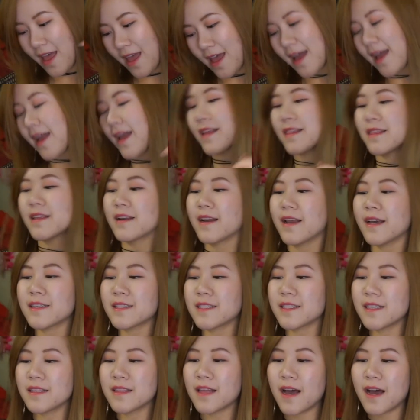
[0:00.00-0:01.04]
and the next
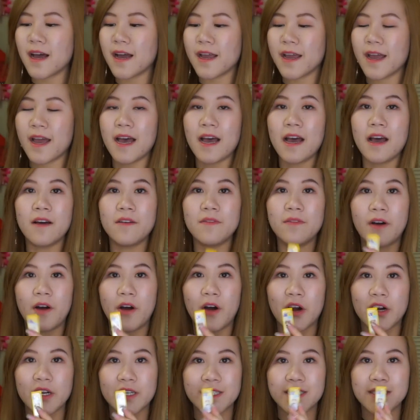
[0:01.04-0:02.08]
thing that I have
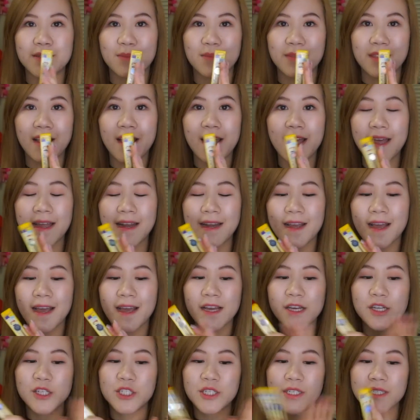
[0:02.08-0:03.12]
are some lead,
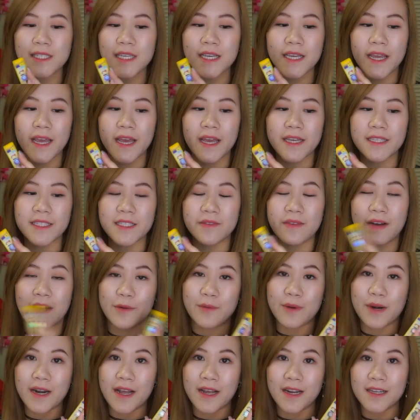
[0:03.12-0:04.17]
just in case if I
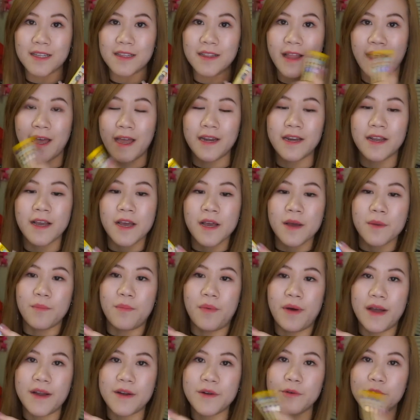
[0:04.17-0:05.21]
run out of lead.
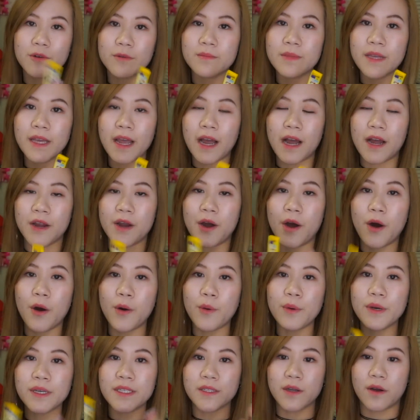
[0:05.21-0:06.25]
But normally I
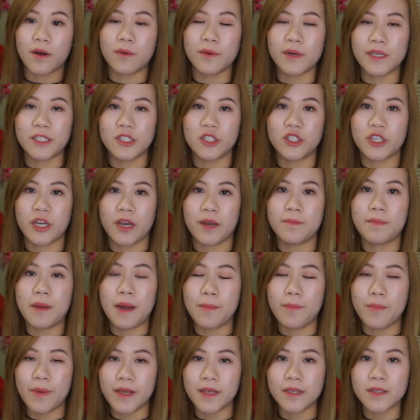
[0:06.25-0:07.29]
always check my
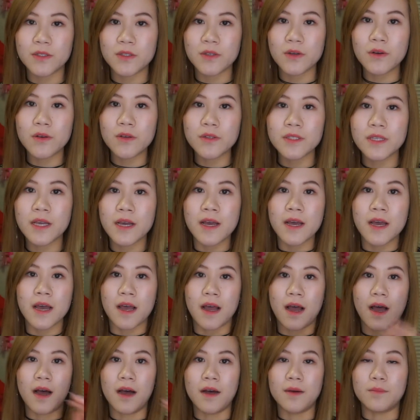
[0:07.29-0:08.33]
pencils
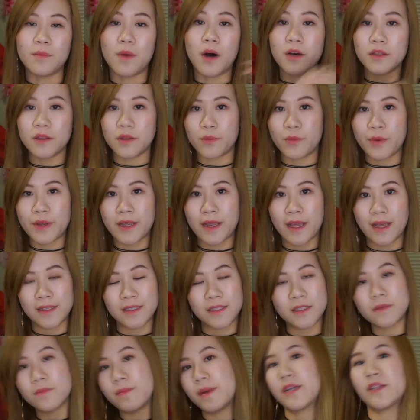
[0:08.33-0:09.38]
on the
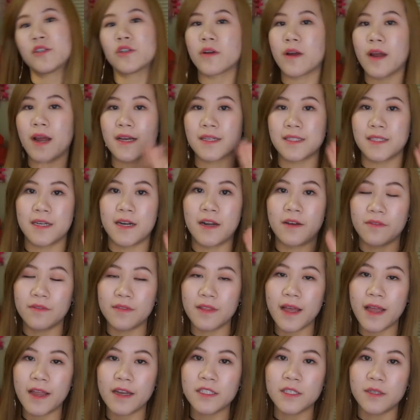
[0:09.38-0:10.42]
weekends to make sure it has enough
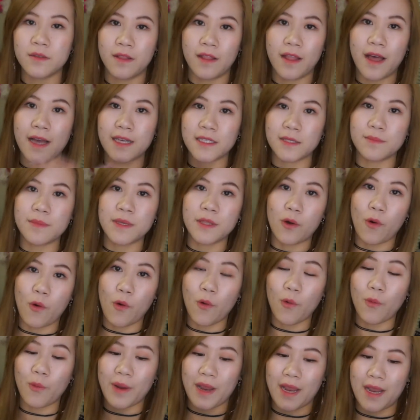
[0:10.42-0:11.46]
lead to last me the
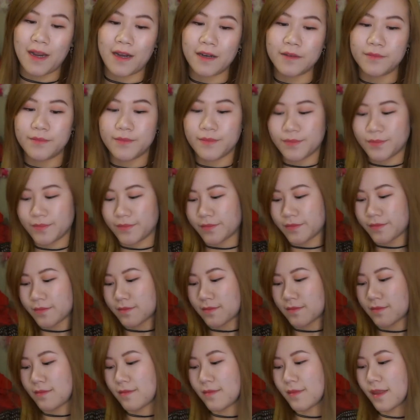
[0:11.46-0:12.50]
whole week.
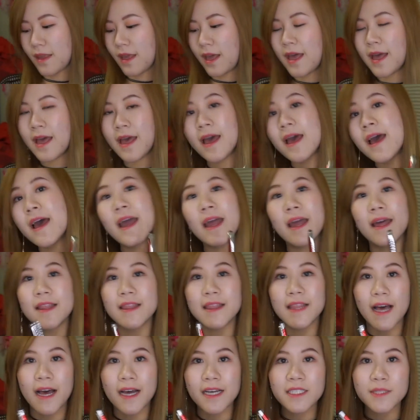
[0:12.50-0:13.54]
And
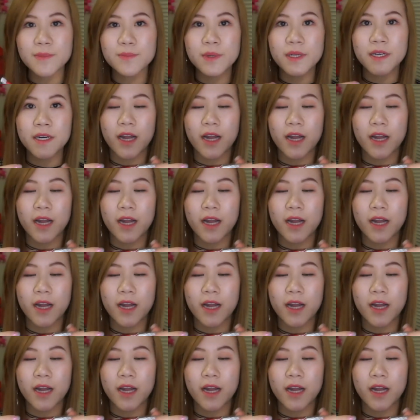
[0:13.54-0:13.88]
last but